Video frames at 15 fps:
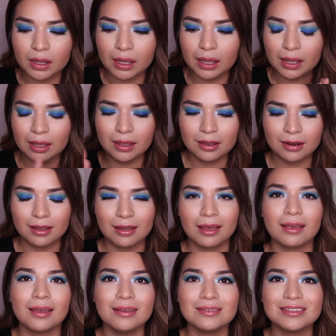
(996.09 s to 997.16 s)
And
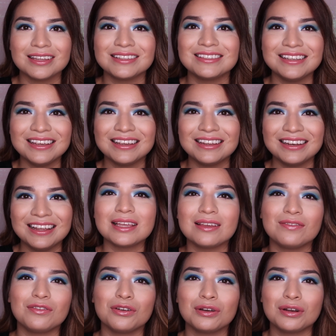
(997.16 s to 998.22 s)
I guess that's it.
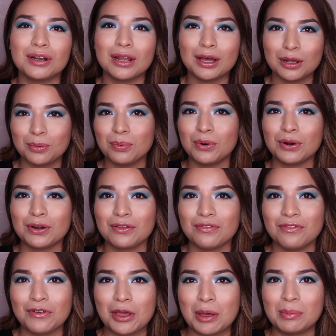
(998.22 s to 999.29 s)
If you're not a part of the
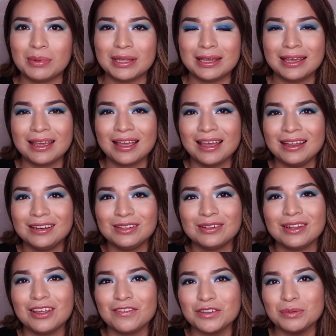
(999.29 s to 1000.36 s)
family and
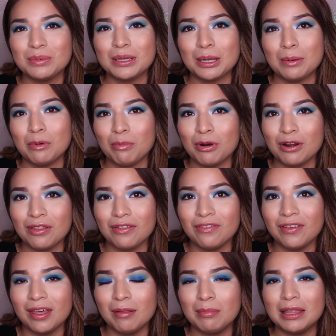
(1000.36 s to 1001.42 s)
you'd love to become a part of the
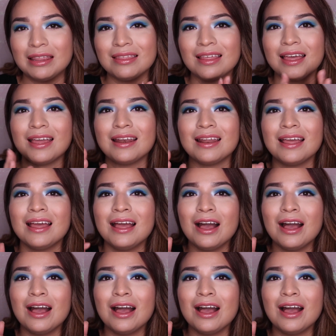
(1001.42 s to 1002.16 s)
family, then